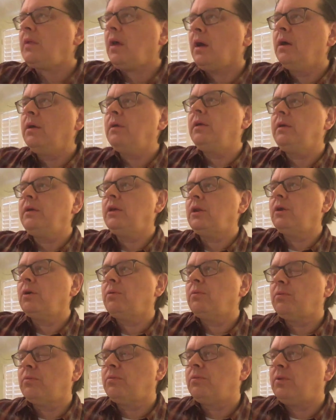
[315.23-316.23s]

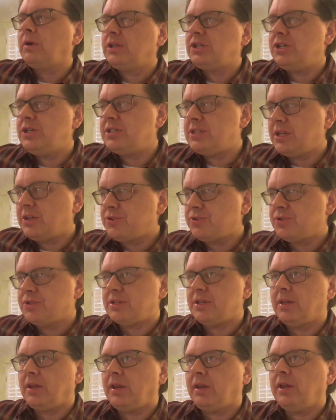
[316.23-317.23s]
what she's
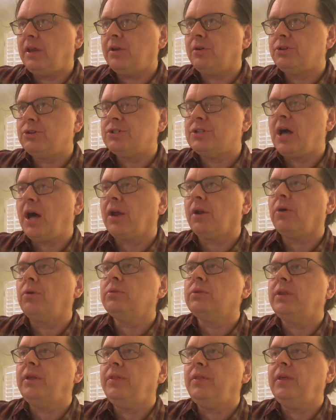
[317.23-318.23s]
interested in here is not
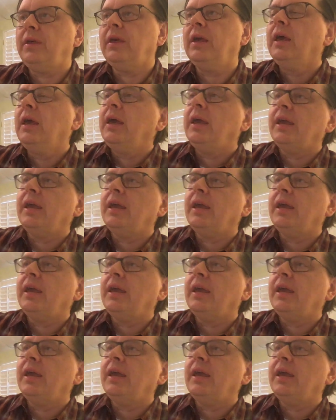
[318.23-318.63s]
only the